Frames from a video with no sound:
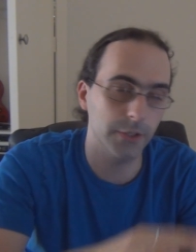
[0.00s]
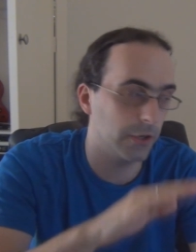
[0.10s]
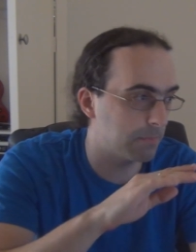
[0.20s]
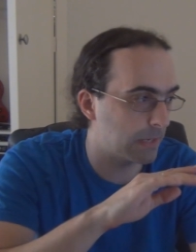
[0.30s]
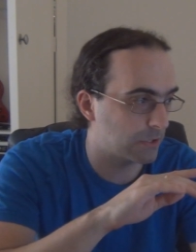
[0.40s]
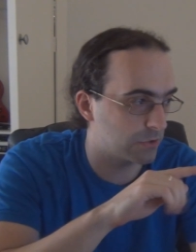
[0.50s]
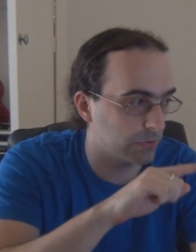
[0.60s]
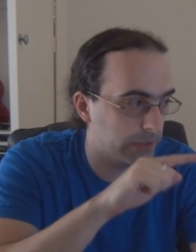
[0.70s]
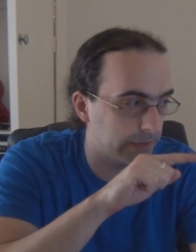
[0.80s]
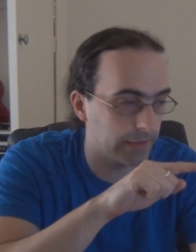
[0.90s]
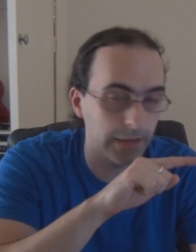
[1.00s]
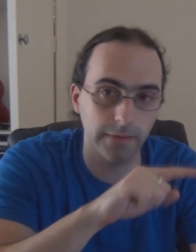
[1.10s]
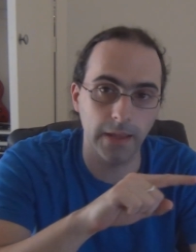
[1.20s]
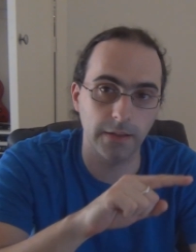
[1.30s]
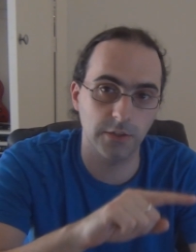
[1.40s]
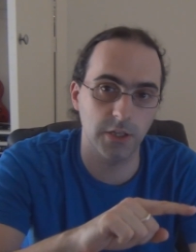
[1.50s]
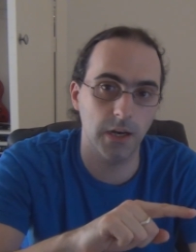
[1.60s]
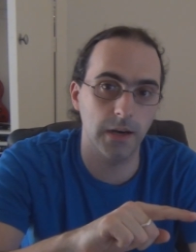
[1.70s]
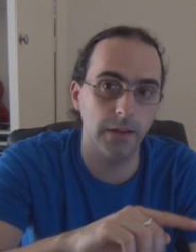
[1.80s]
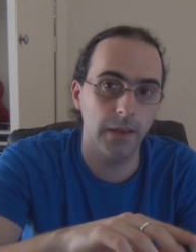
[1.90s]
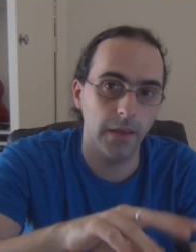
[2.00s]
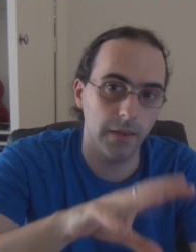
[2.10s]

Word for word: You've got to make sure that that, that chart